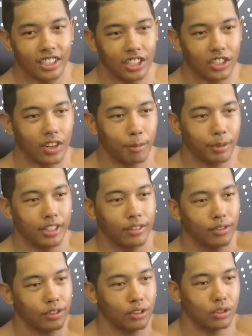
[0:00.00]
You know, I believe
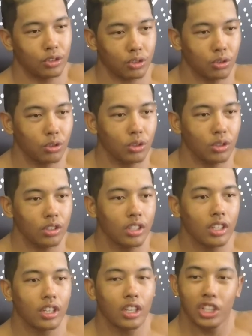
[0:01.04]
if you do school,
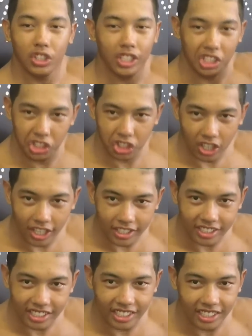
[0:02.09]
you get
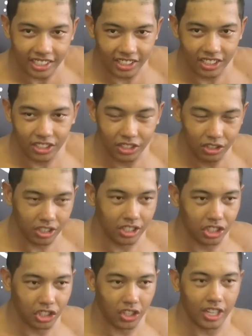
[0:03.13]
stressed, you know, you get
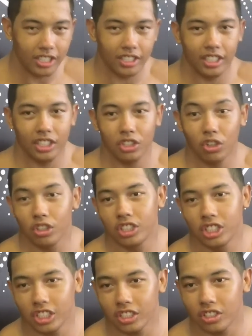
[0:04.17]
stressed, and then you go to
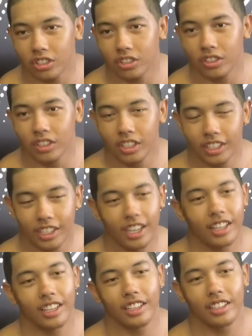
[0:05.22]
Jiu-Jitsu,
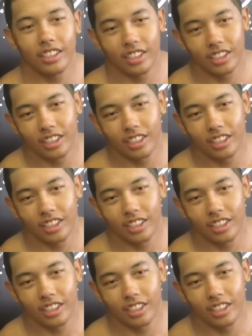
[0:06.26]
and then